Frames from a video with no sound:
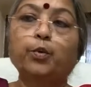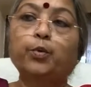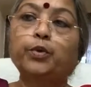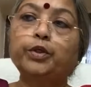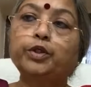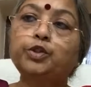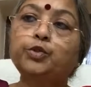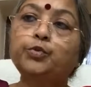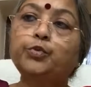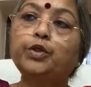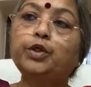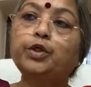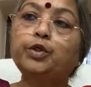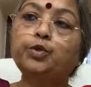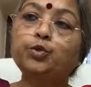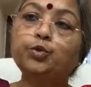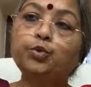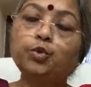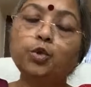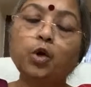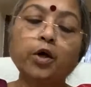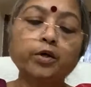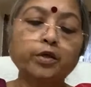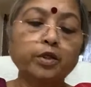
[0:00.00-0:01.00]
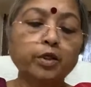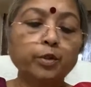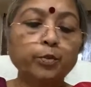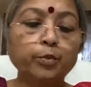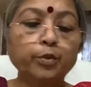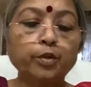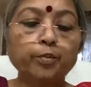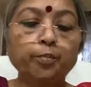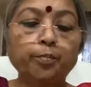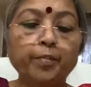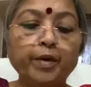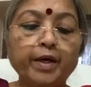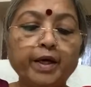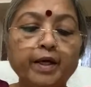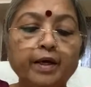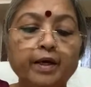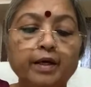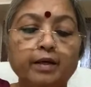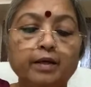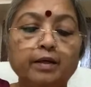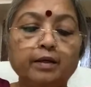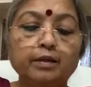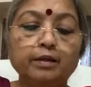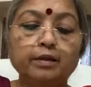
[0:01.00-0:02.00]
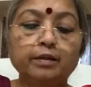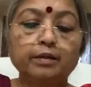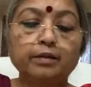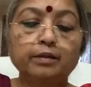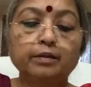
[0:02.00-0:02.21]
which we do not even pay